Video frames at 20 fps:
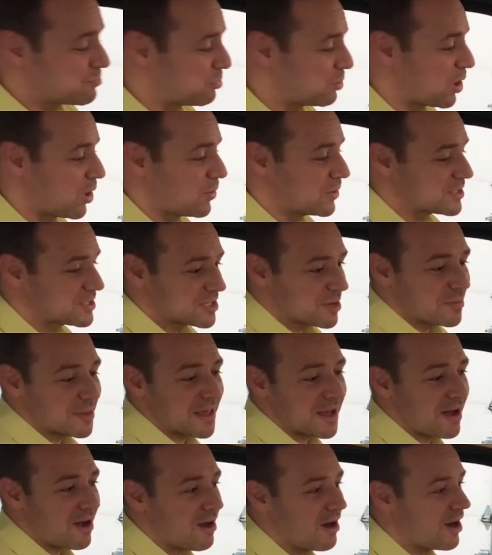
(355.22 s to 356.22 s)
blowing some of
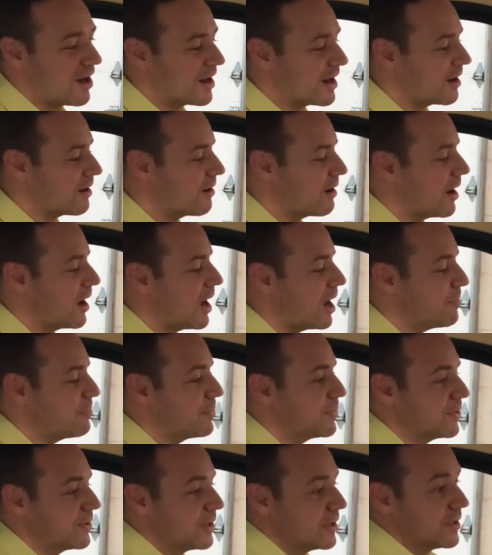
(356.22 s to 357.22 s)
that hot air up
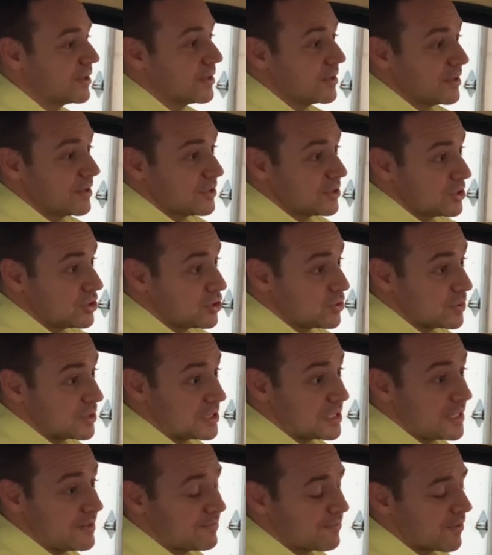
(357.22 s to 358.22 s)
to do a
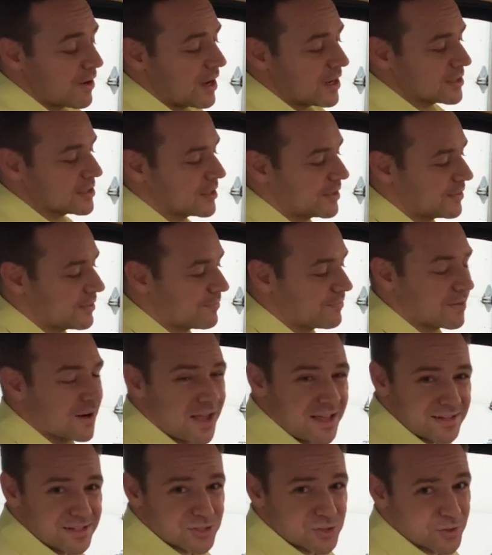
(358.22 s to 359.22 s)
defrost on the
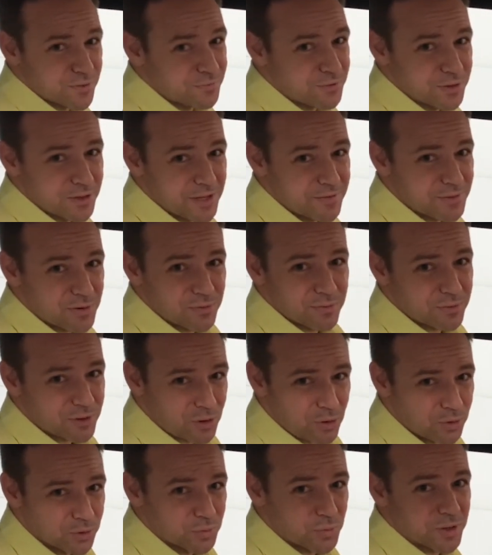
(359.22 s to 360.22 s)
front. So if you live in
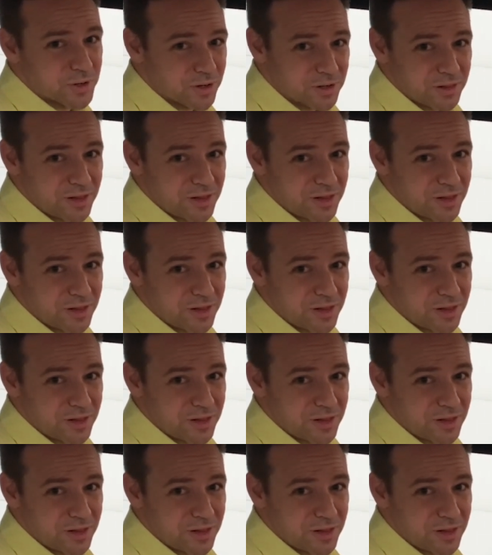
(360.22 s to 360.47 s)
cold winter